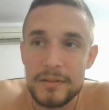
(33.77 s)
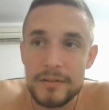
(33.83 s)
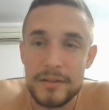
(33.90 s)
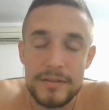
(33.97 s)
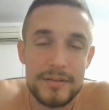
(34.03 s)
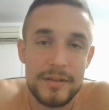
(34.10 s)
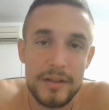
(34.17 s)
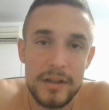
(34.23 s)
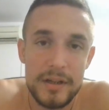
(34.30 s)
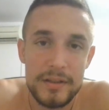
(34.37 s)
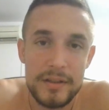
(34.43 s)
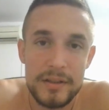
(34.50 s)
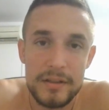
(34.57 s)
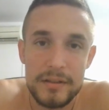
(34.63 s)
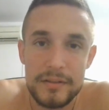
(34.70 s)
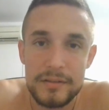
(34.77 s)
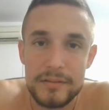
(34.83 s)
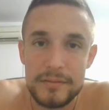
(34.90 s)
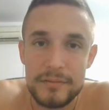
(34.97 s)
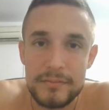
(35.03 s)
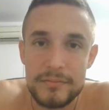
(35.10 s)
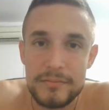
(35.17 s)
disregarding
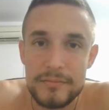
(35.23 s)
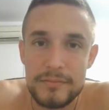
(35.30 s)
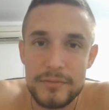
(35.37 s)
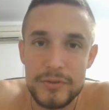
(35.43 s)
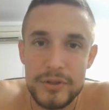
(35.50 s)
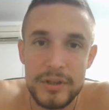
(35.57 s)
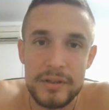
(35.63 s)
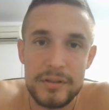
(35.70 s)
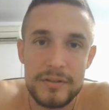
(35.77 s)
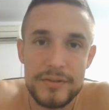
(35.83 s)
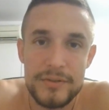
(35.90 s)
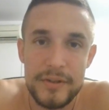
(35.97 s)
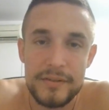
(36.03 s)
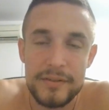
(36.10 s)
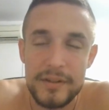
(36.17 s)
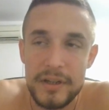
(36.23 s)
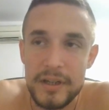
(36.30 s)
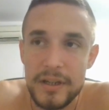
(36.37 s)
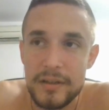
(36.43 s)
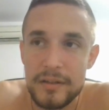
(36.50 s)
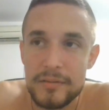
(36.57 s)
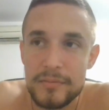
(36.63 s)
general strength
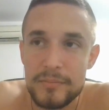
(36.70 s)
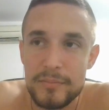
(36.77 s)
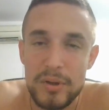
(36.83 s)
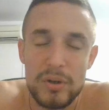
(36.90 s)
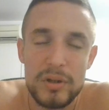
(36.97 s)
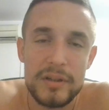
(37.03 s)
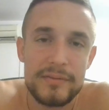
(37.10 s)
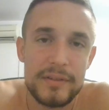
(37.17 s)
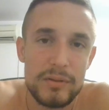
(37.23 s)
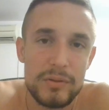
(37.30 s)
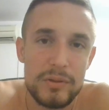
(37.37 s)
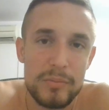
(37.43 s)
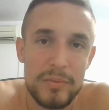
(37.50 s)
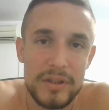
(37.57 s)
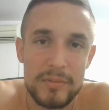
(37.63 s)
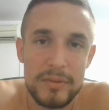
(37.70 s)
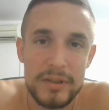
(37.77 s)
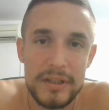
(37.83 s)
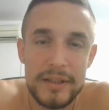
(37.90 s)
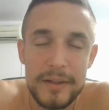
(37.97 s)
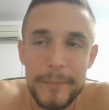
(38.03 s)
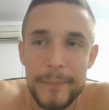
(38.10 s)
training, powerlifting, or
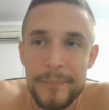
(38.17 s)
bodybuilding.